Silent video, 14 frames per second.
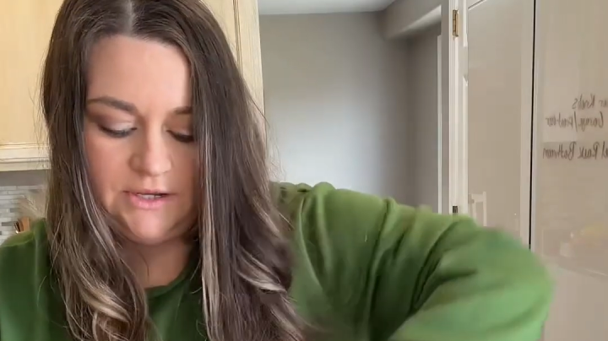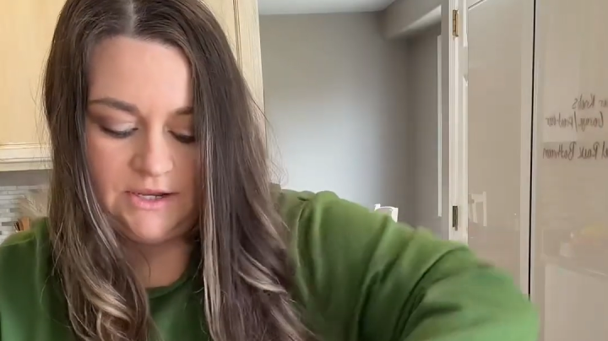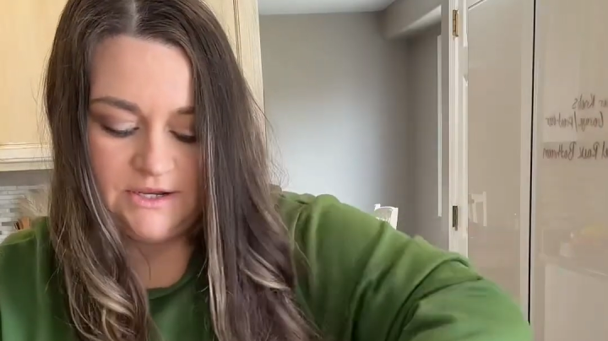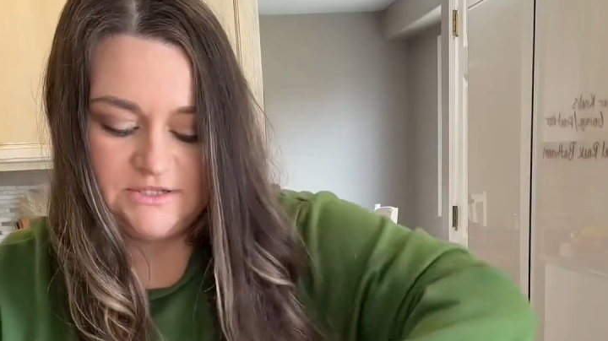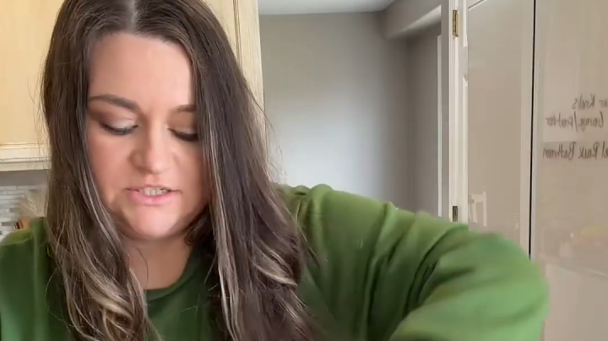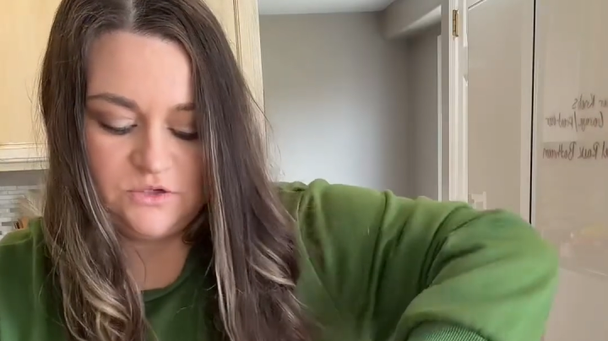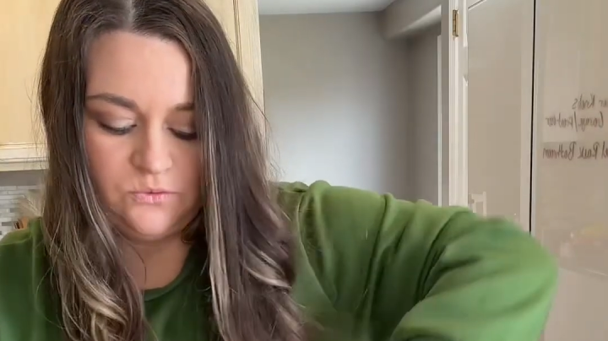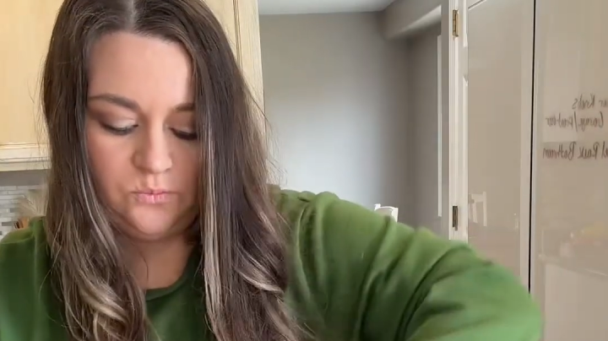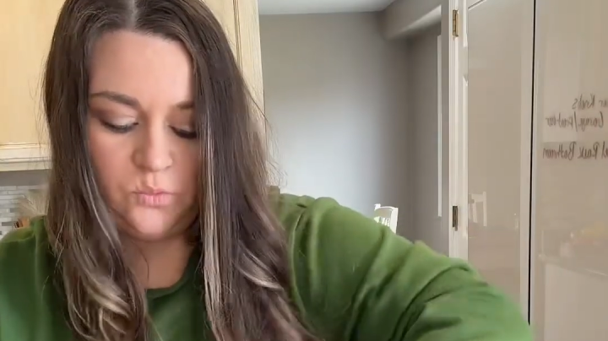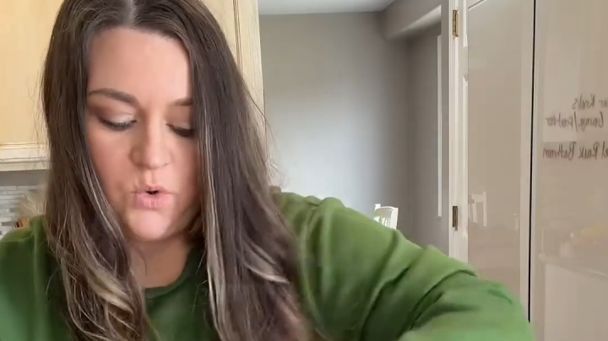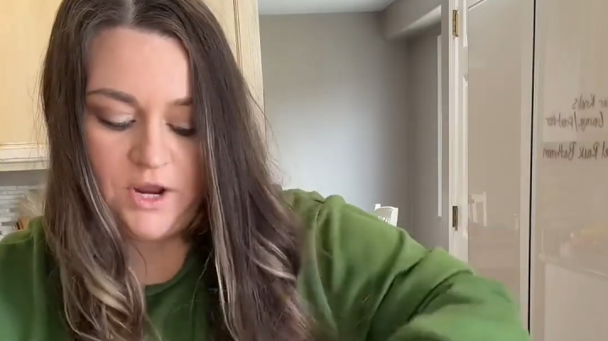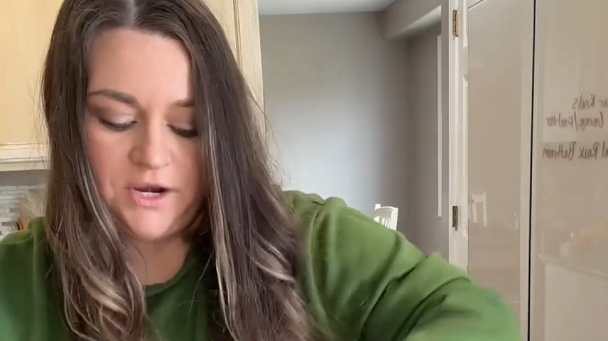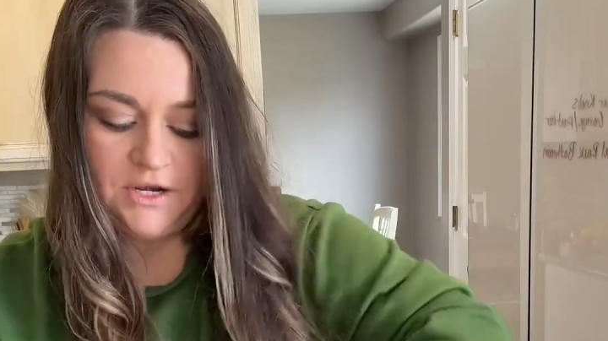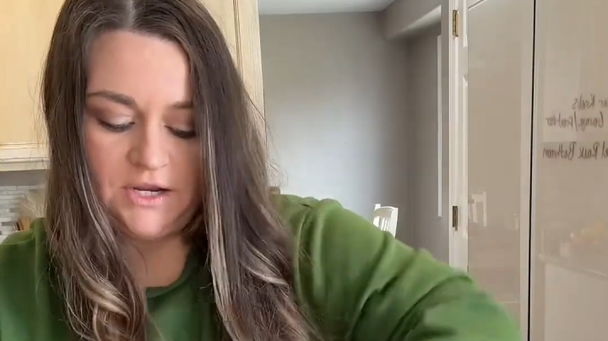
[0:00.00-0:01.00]
until
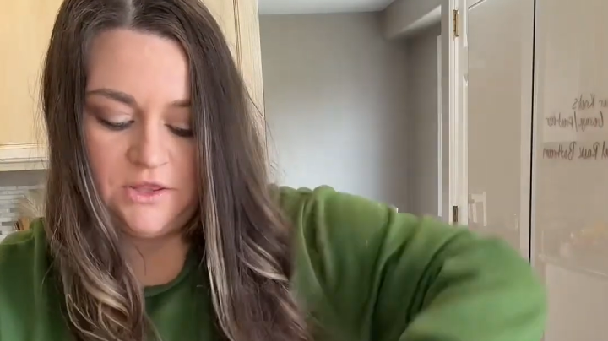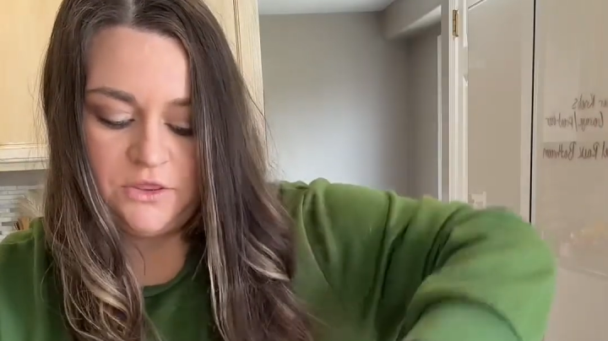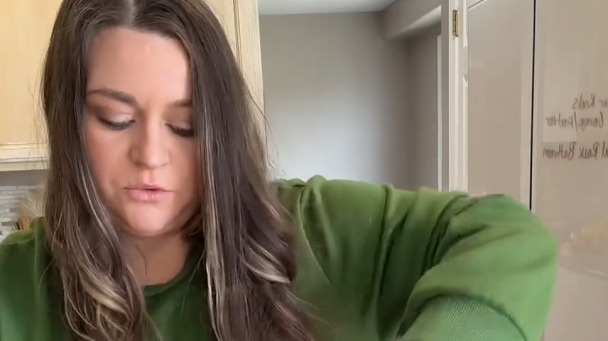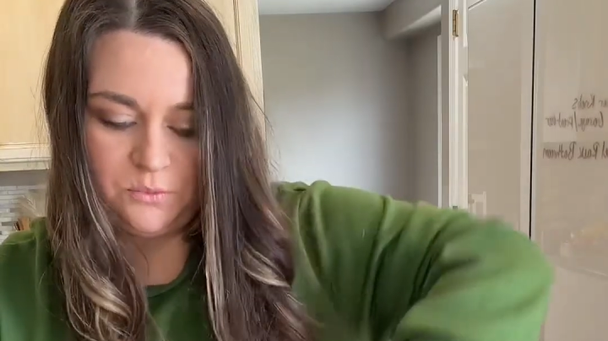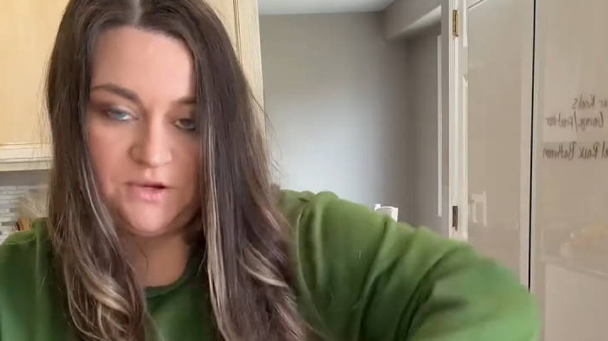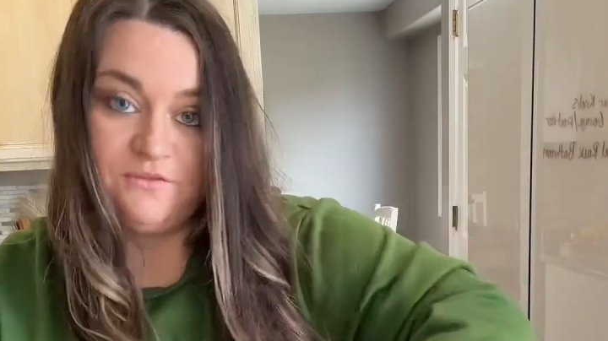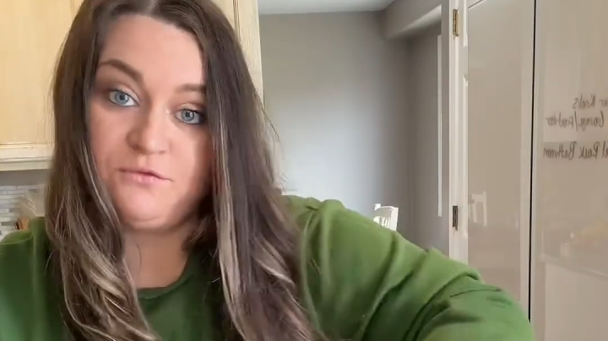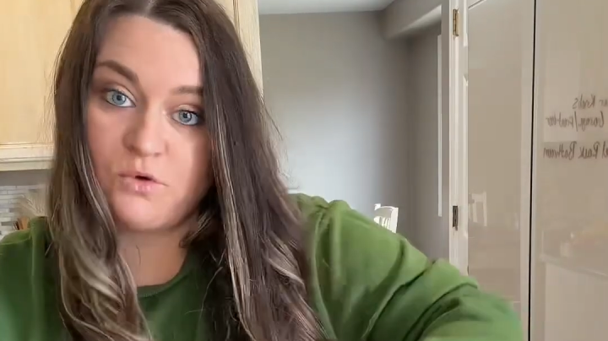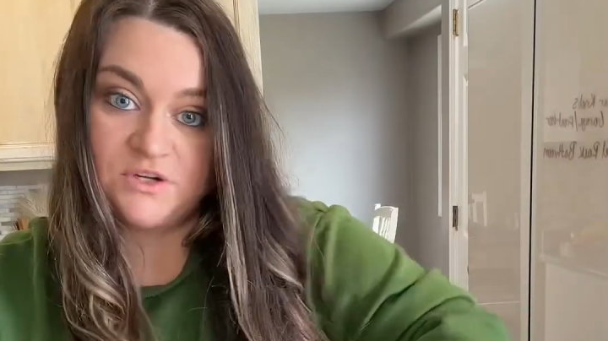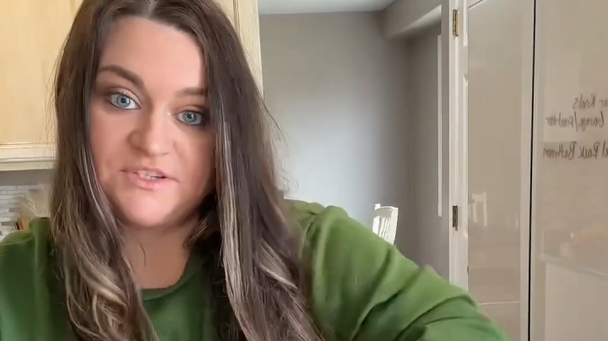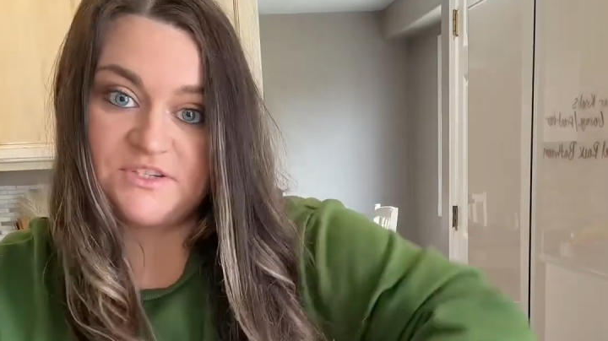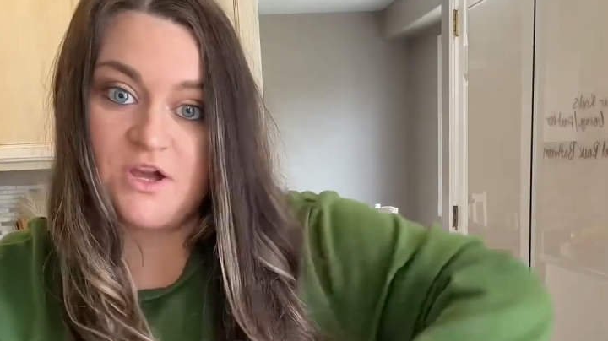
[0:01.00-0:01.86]
1 3/4